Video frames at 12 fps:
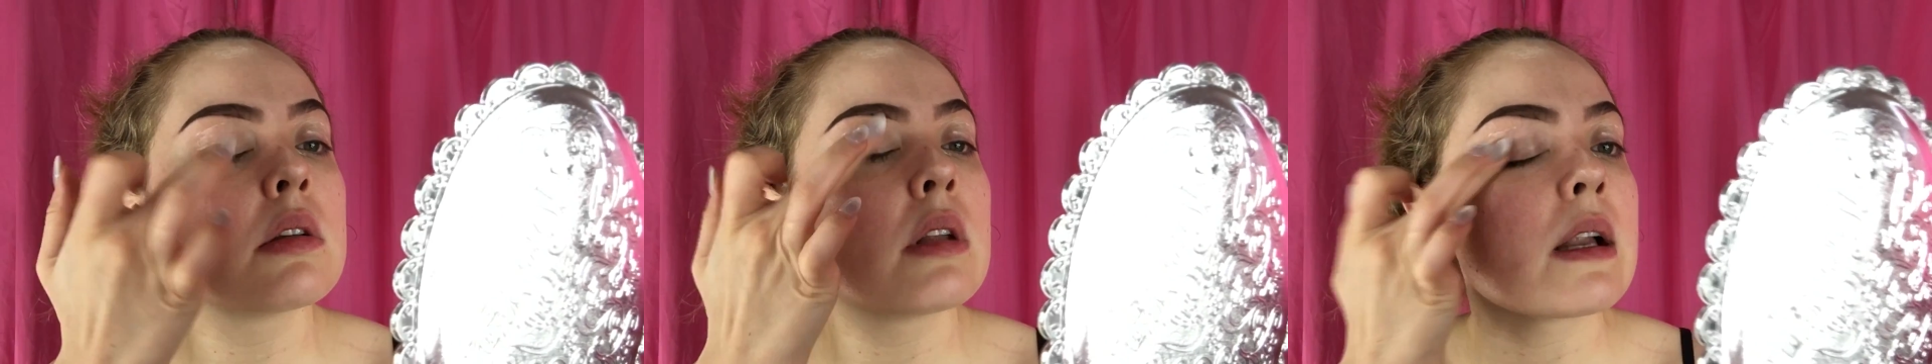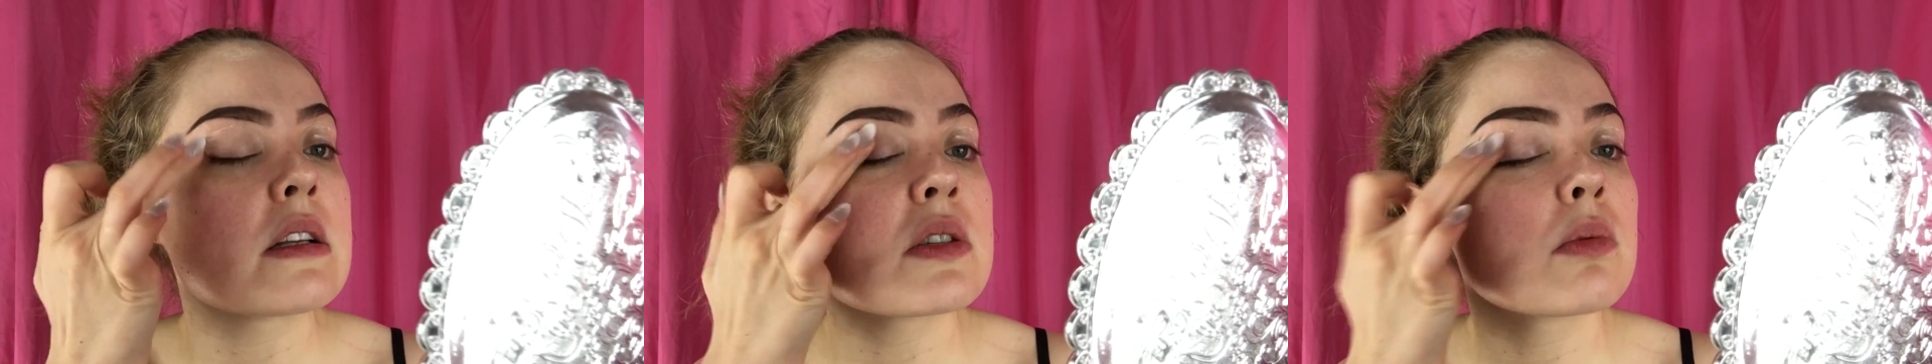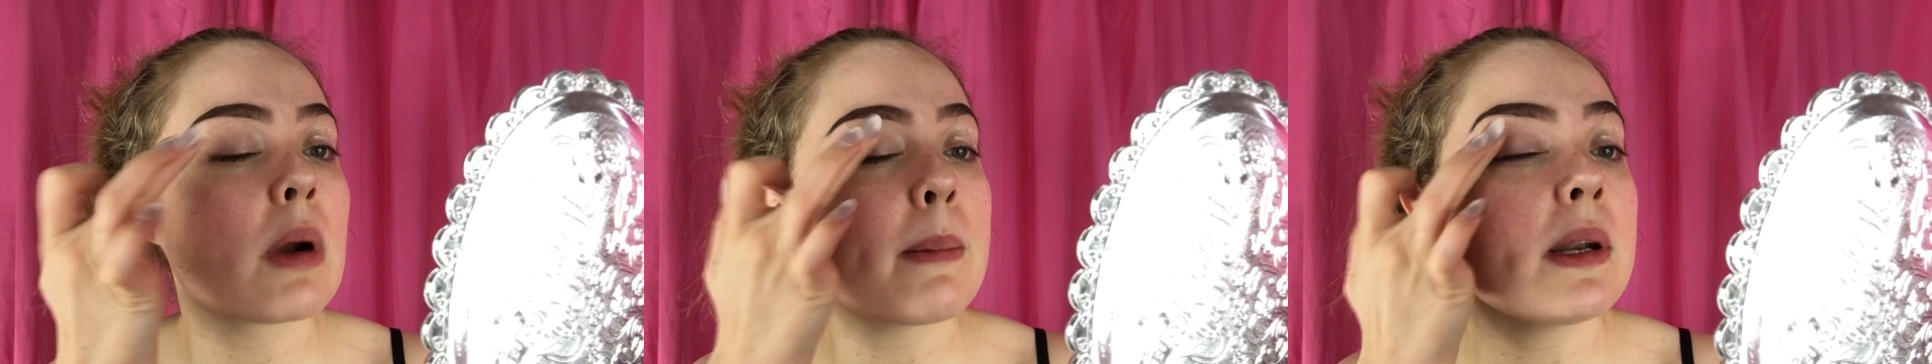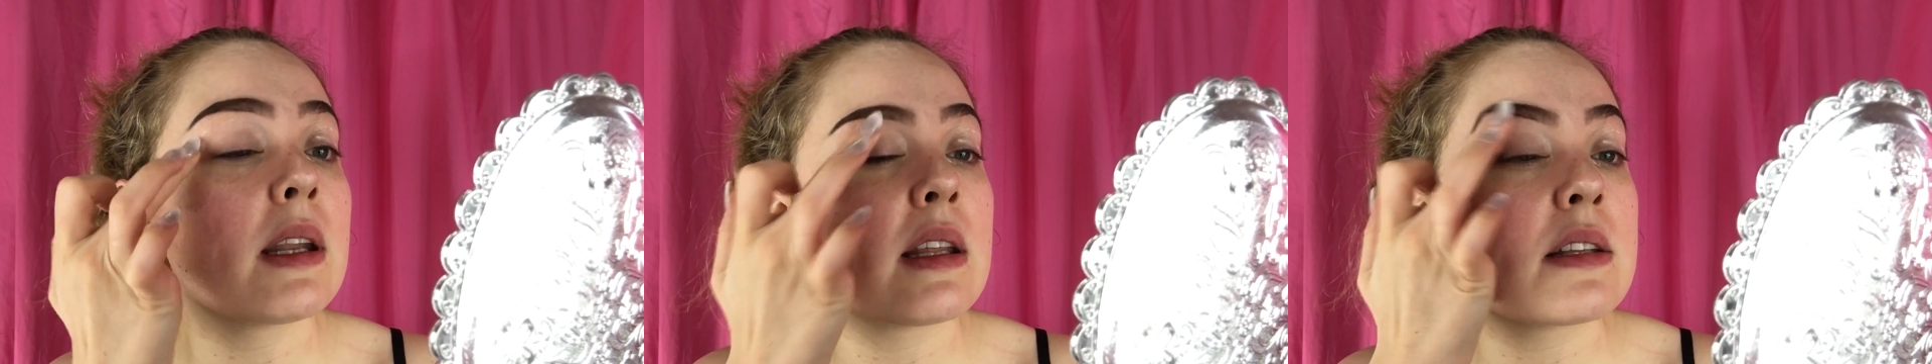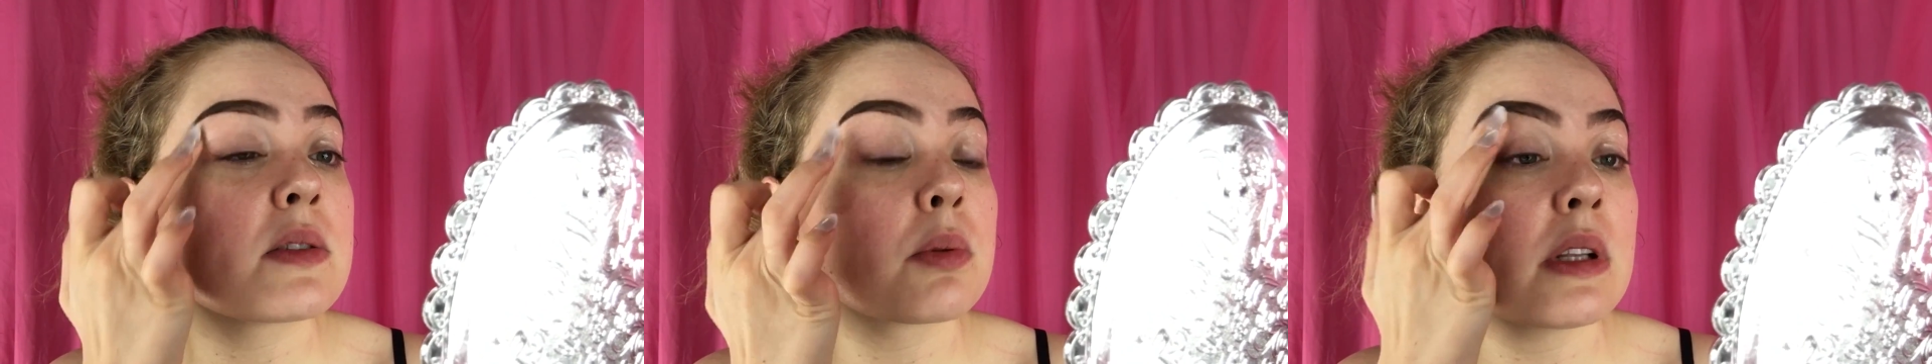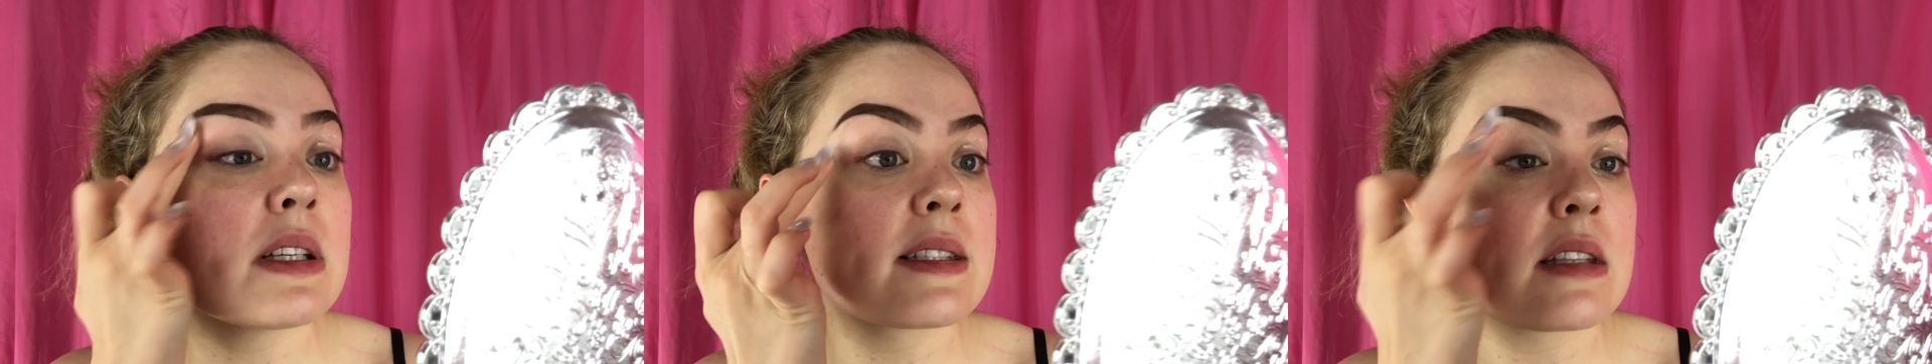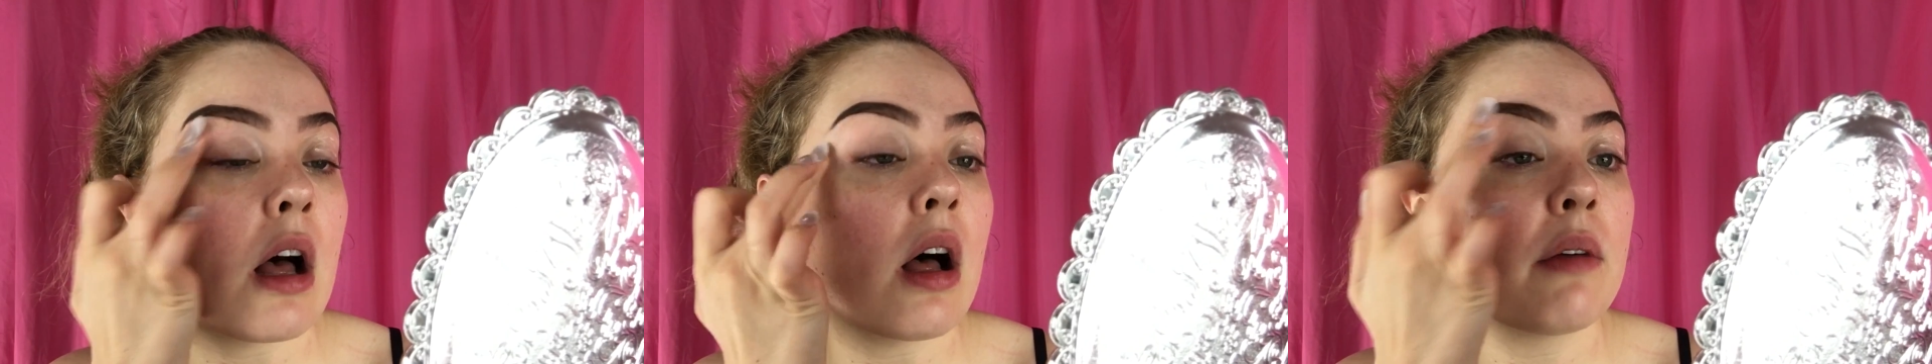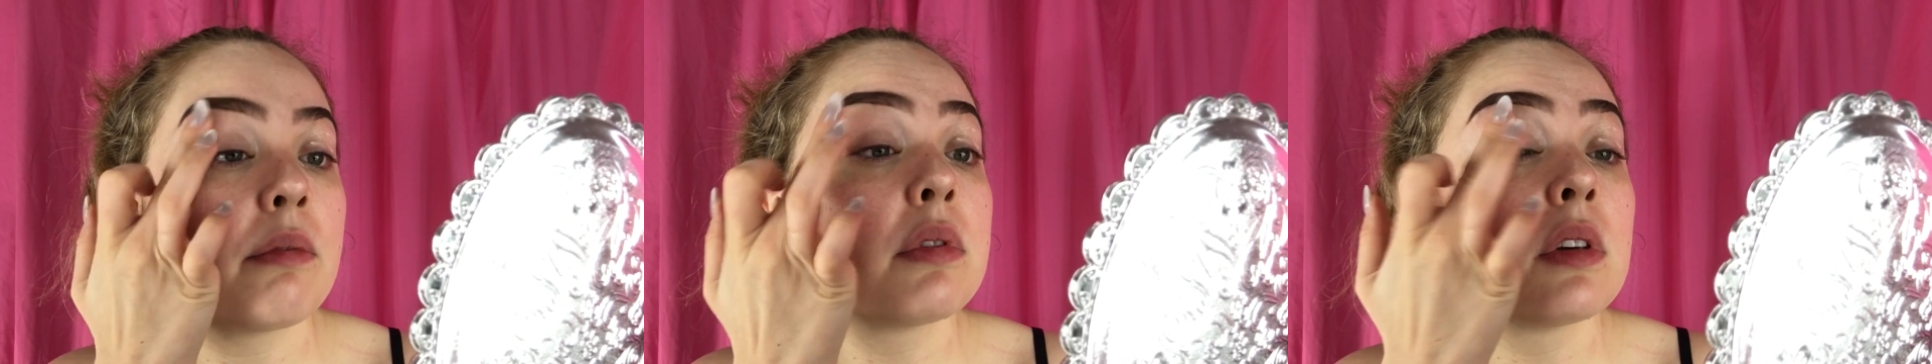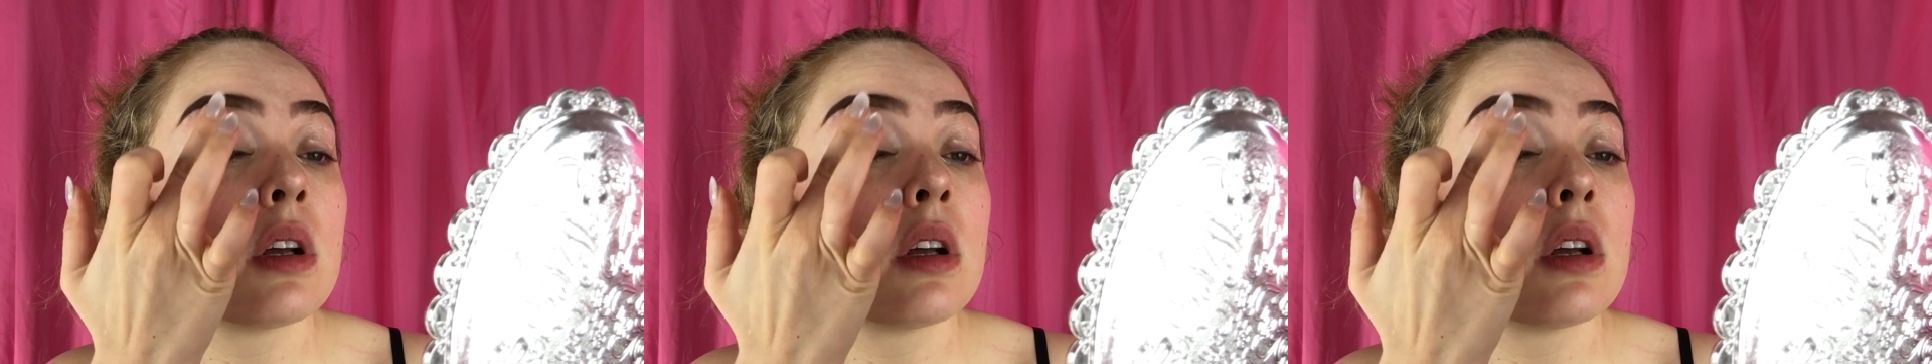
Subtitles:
And I just rub it in. It's really soft.